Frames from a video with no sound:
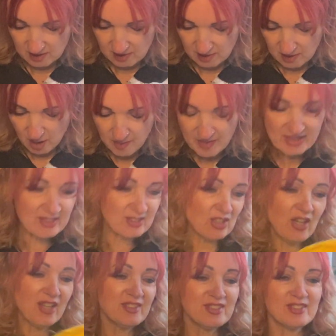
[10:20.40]
I'm
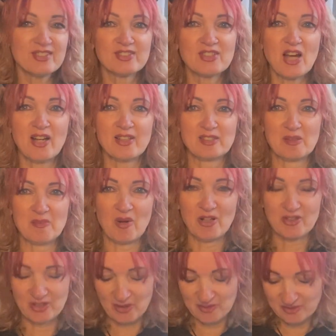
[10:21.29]
excited to start it, but I
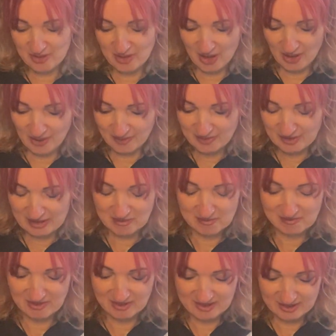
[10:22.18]
don't know. I'm
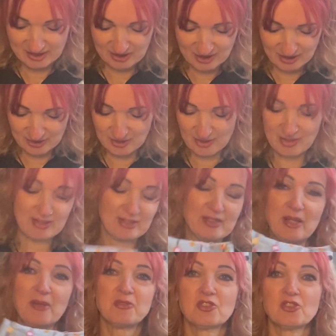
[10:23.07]
thinking, what is it going to look? Is it
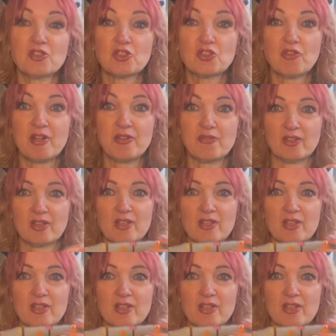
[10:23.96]
going to look dreadful?